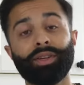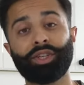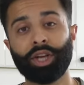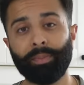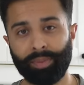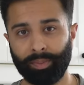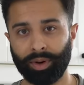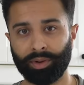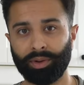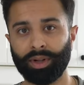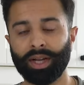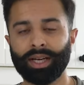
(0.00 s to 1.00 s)
the Chimp
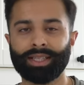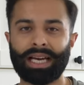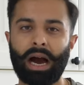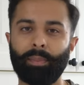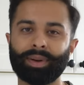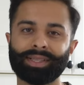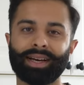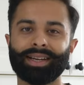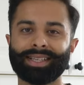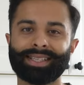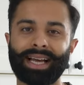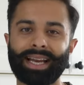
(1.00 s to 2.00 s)
model to help us
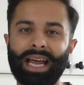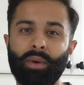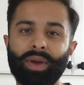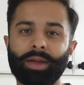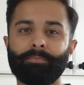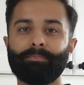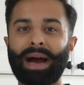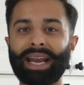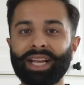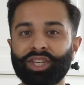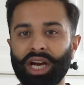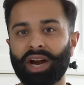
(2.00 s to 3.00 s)
understand how we can
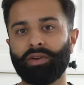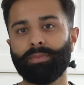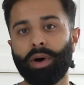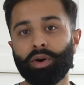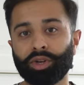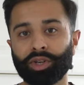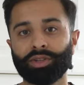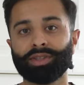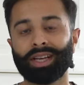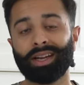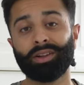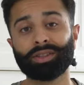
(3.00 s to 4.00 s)
manage our emotions
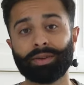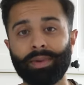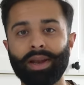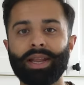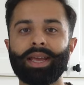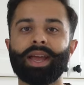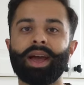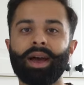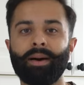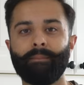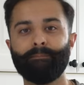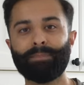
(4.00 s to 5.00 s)
and ultimately
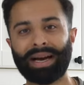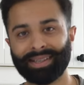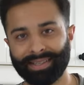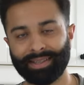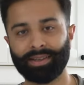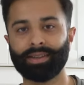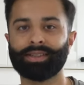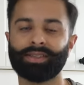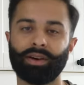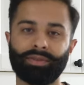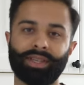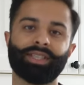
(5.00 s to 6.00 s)
master
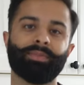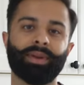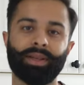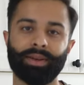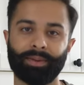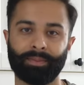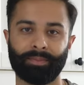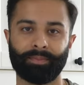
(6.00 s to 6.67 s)
self-discipline.